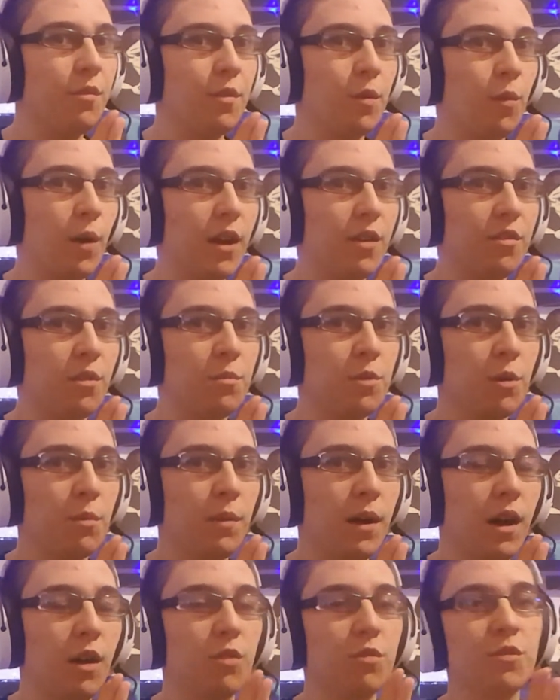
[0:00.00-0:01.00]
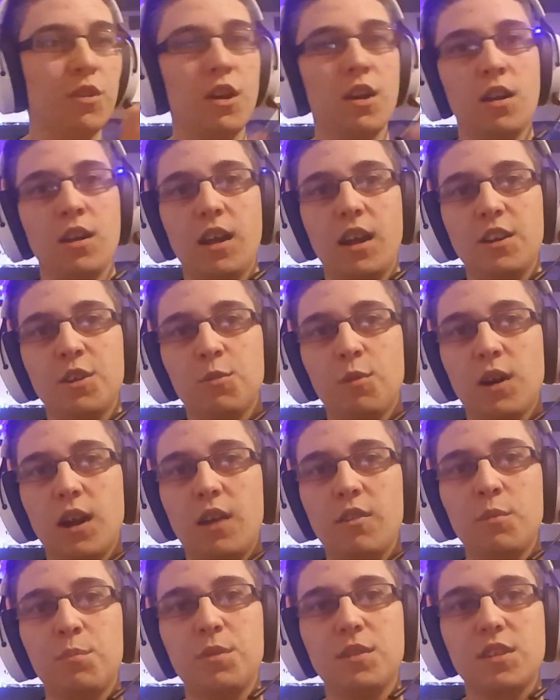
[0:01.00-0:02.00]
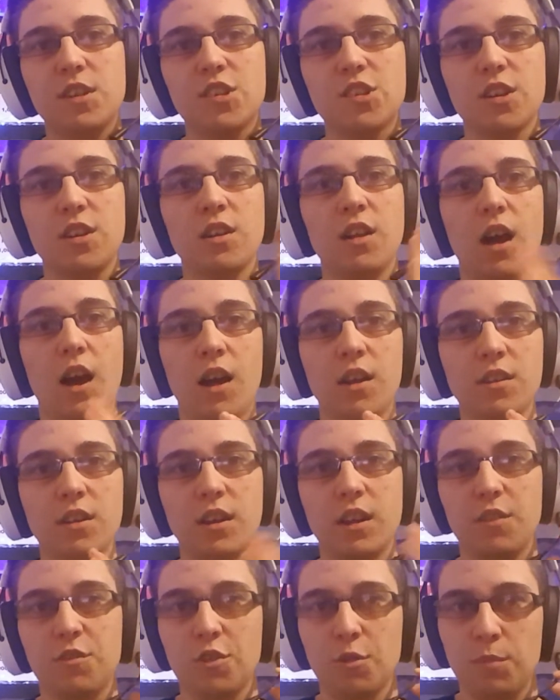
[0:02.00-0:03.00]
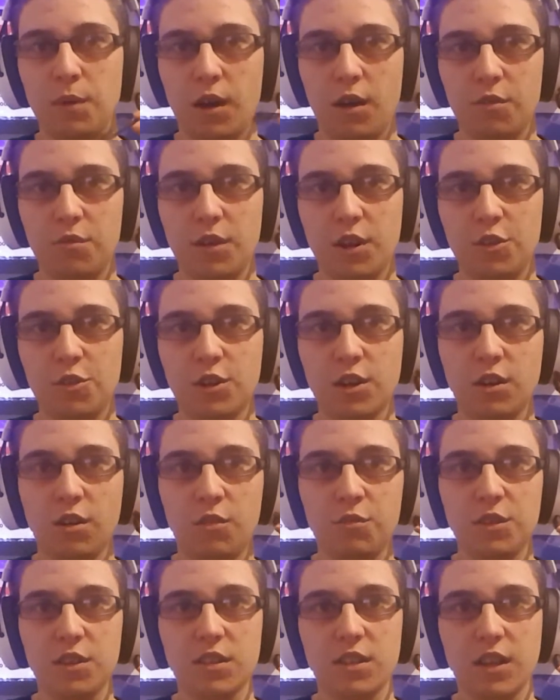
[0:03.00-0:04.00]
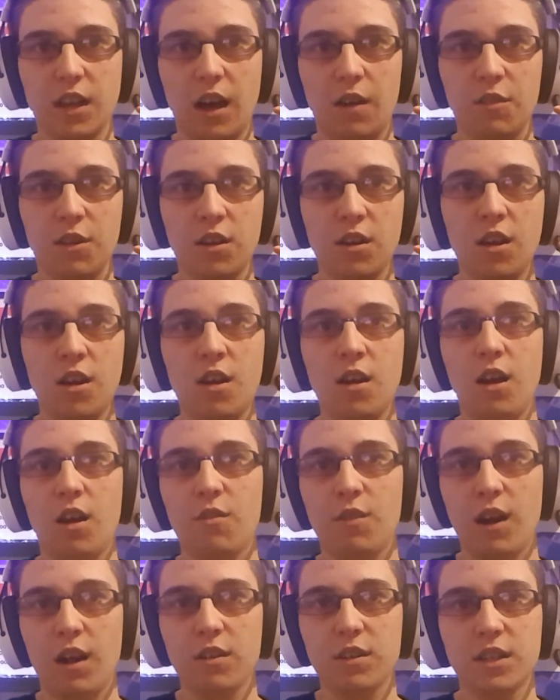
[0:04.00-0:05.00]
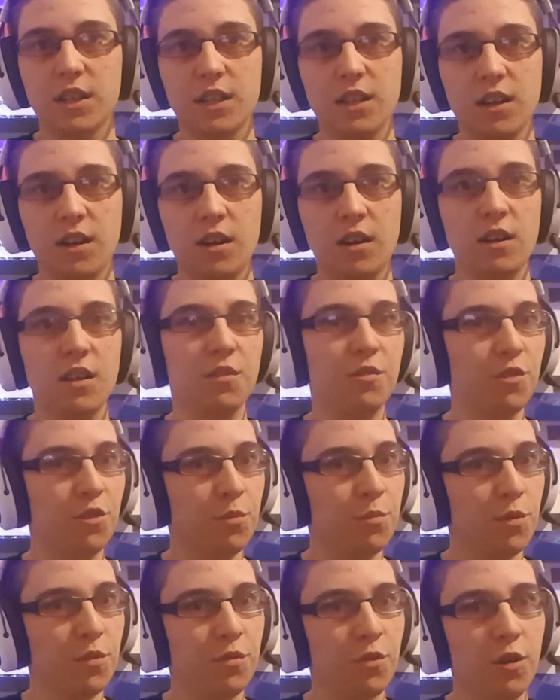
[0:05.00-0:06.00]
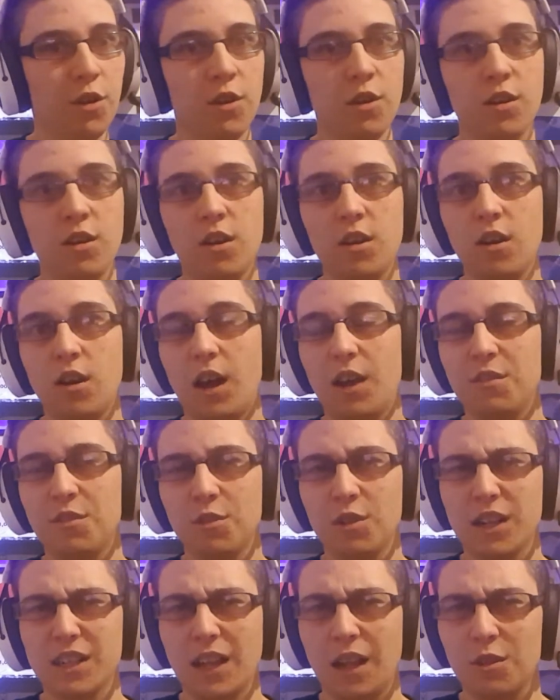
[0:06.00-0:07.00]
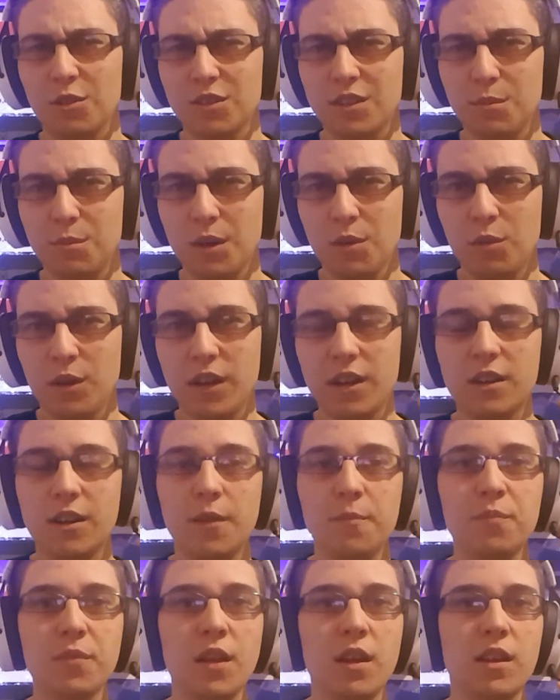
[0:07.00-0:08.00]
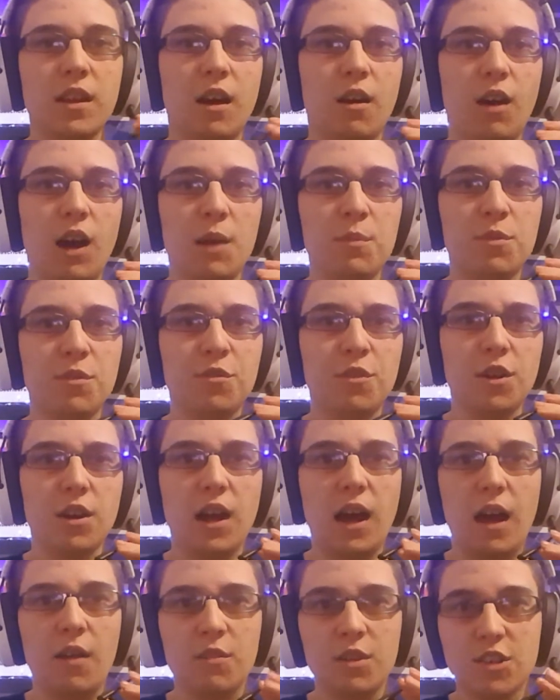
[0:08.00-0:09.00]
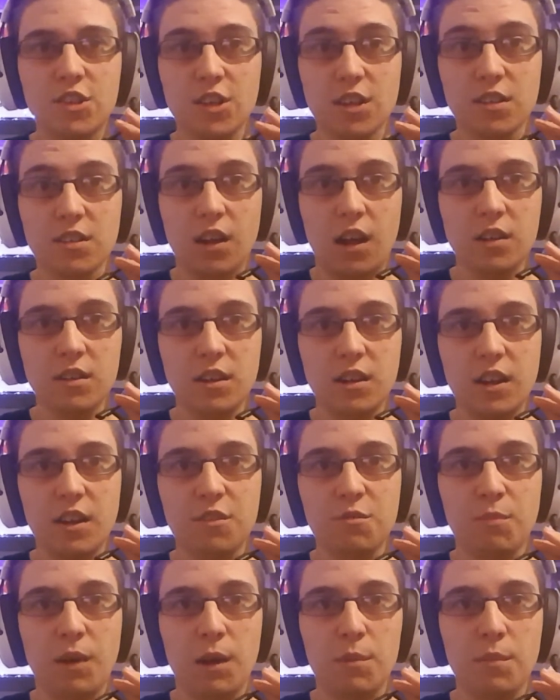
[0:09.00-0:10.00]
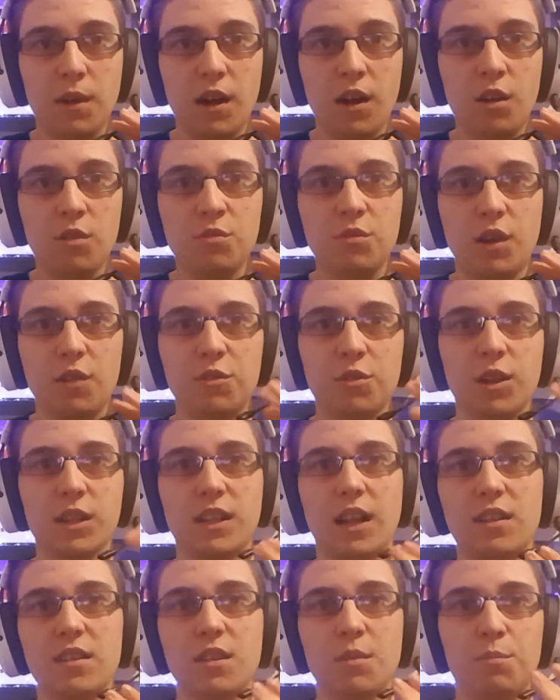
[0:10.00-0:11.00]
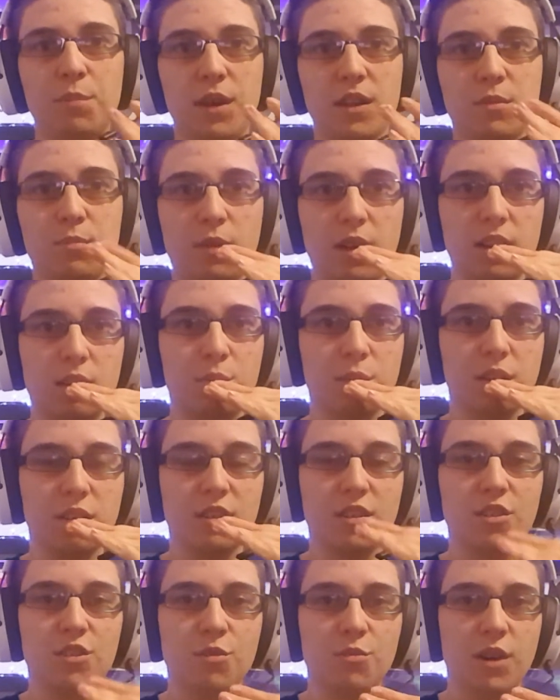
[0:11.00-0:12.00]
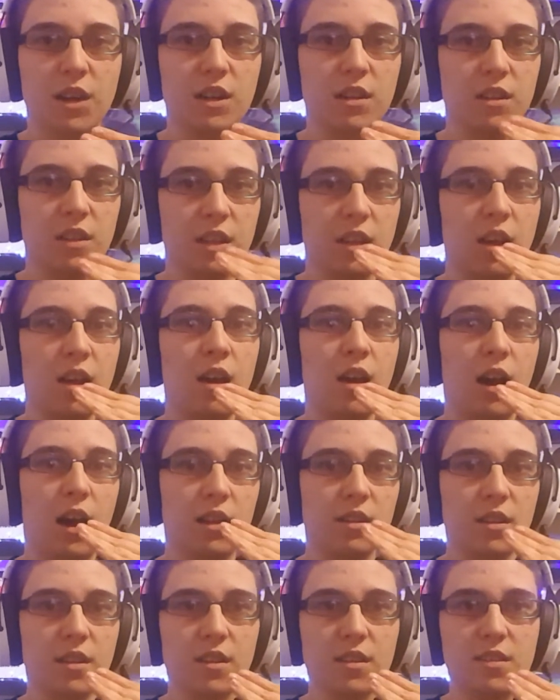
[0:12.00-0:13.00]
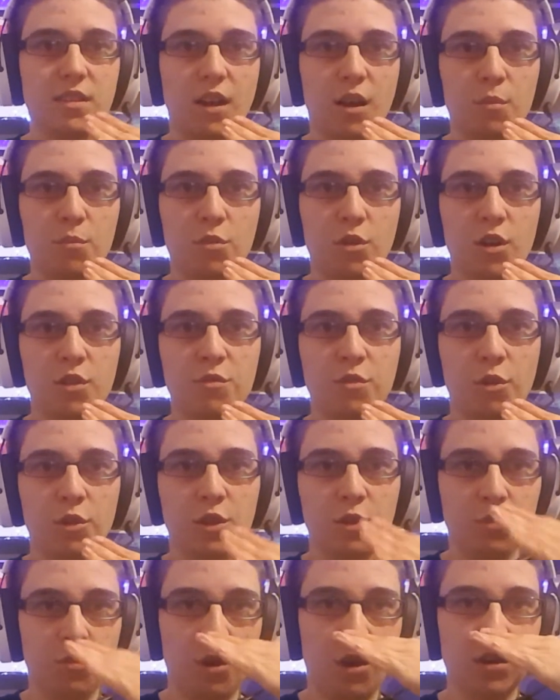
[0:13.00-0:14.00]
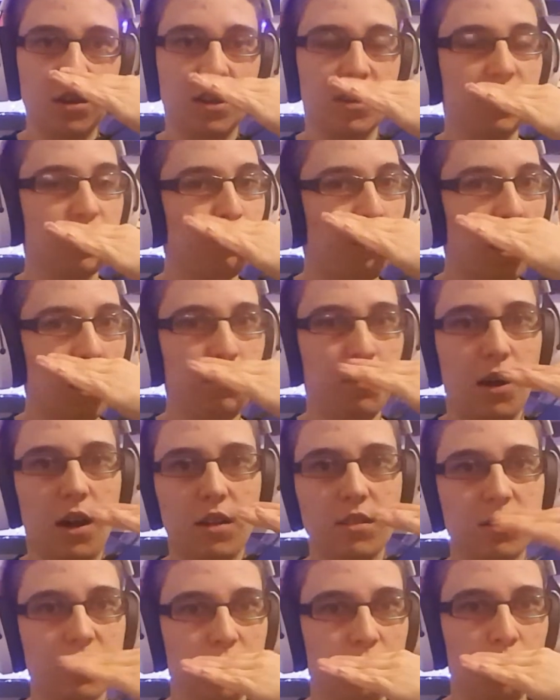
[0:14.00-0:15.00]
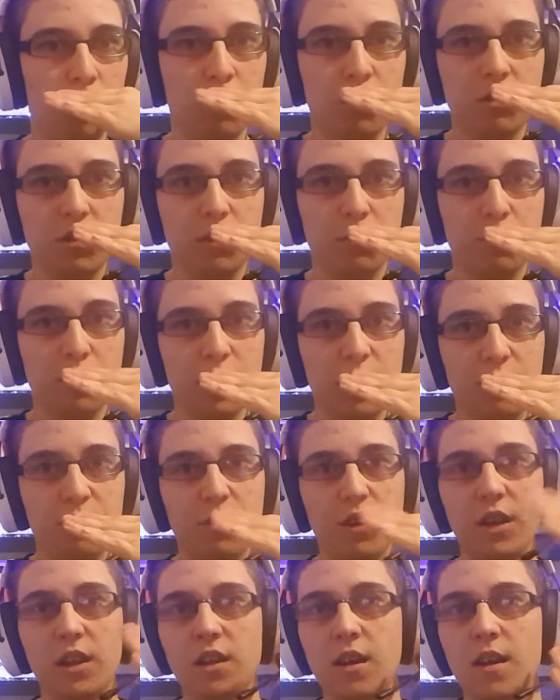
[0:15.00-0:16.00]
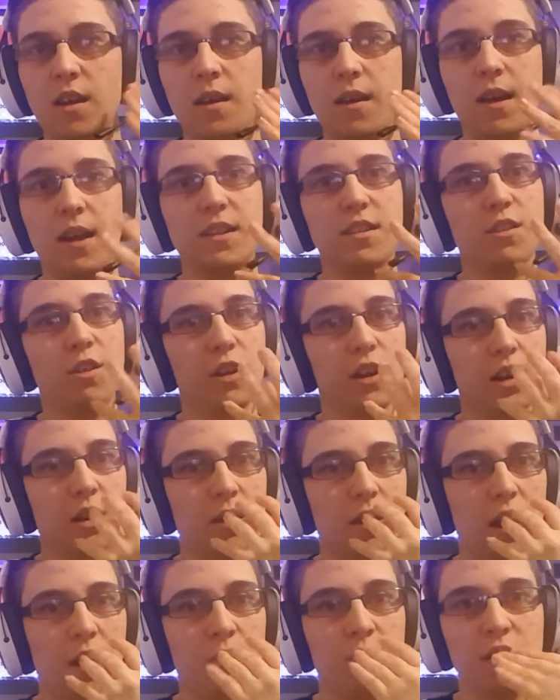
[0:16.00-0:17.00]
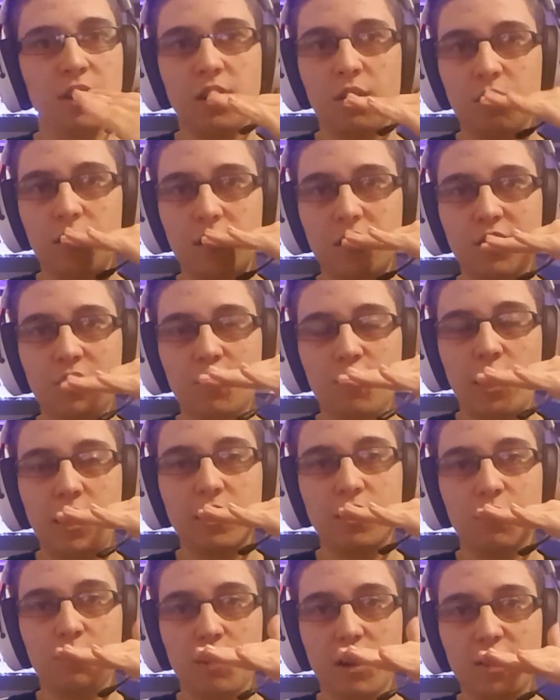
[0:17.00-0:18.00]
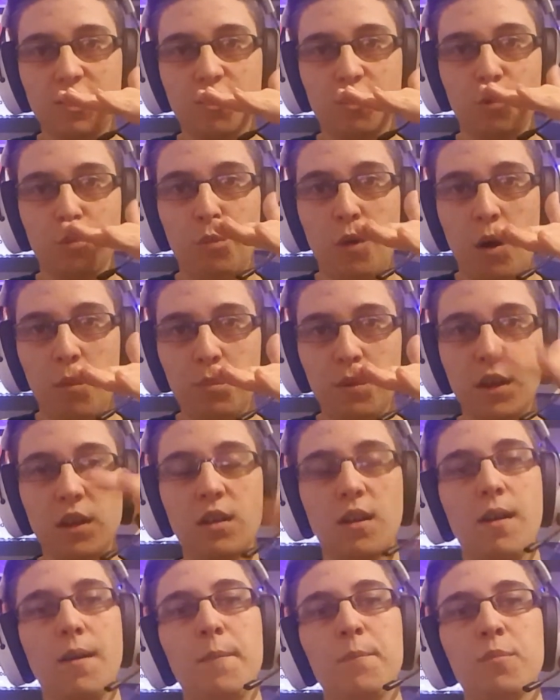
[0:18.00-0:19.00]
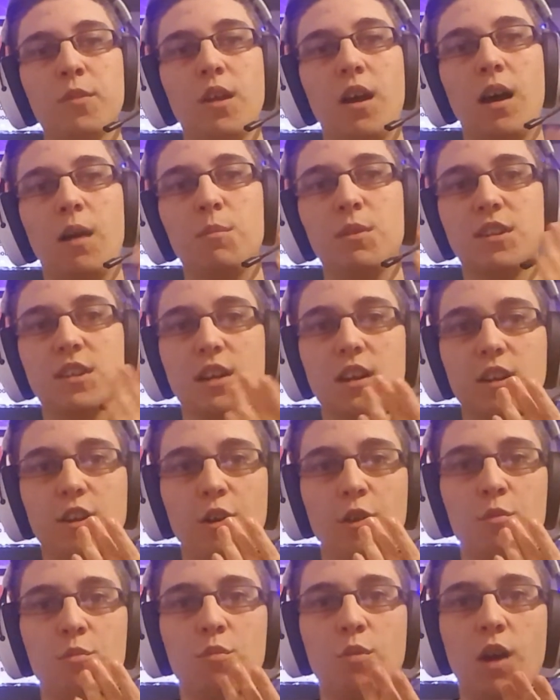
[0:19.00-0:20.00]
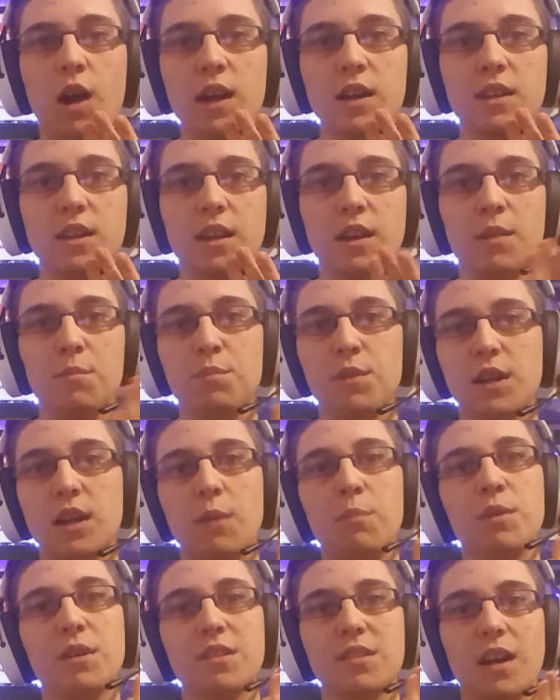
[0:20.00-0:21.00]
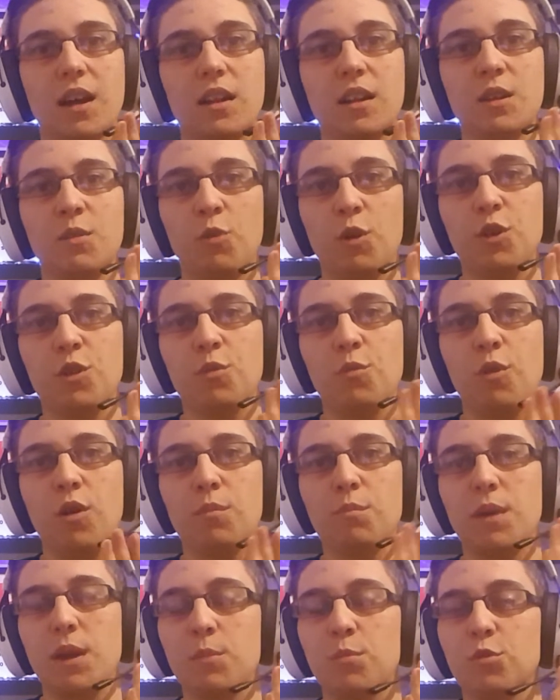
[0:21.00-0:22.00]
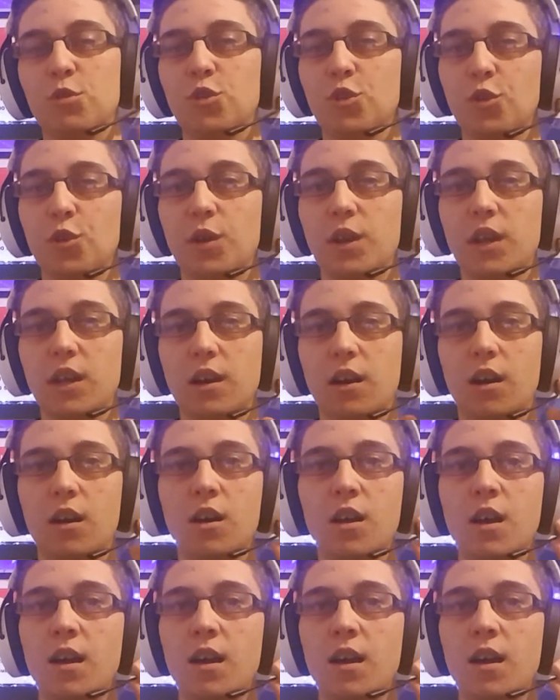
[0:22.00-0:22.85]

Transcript: away from your mouth, and you want to have it positioned underneath your mouth. Now you can obviously have it around here if you prefer. I feel like that looks a bit weird. Now I prefer to have it just underneath my mouth. I feel like that's the best place because it's directly under the sound profile you want. It's bypassing all of the breathing. It's not going to have any of the straight directional popping. It's going to go right there and pick up exactly what you want people to hear.